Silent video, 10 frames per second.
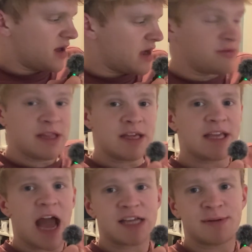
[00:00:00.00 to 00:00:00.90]
I really like
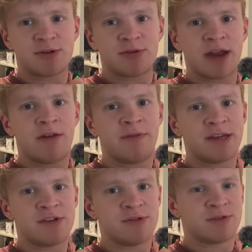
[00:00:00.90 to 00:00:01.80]
the X1 Tornado
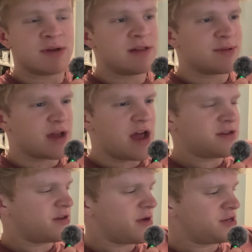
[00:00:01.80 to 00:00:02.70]
V2 as well, but I
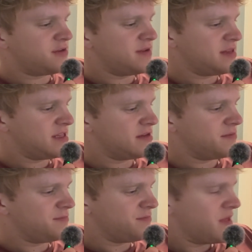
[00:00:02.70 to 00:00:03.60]
don't know. I just feel a little.
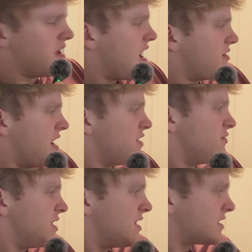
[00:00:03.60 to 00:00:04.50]
I don't know. I do
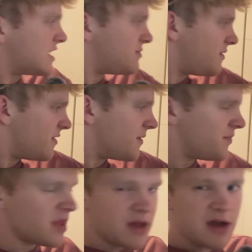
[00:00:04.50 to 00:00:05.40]
really like that, to be fair.
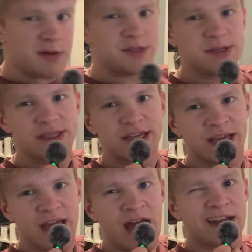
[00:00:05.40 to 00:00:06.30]
I was using the
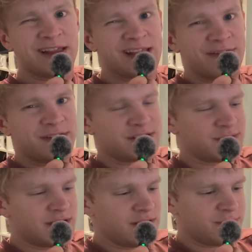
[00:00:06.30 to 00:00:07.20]
GAN 11 as
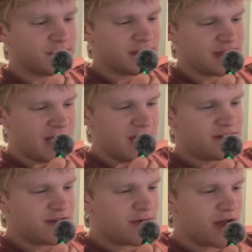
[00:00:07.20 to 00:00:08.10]
well, but I
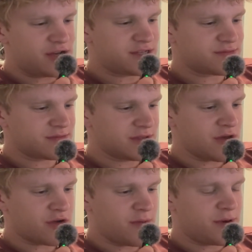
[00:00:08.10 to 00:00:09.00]
don't know. I just
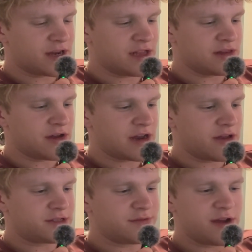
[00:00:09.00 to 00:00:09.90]
lock up on it a lot. And I
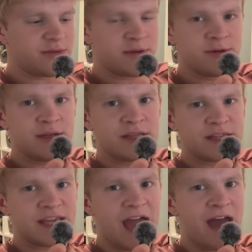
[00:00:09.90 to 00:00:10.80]
also find when I'm doing like
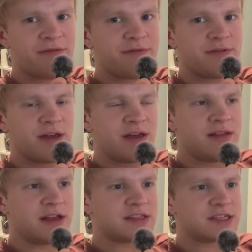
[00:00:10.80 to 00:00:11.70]
the F,
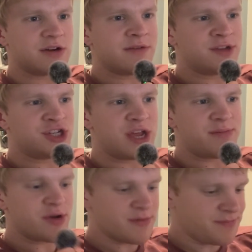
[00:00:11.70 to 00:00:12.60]
like the start of a J
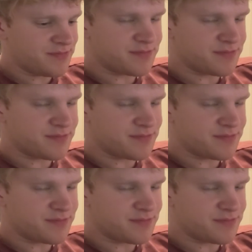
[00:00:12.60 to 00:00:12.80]
perm,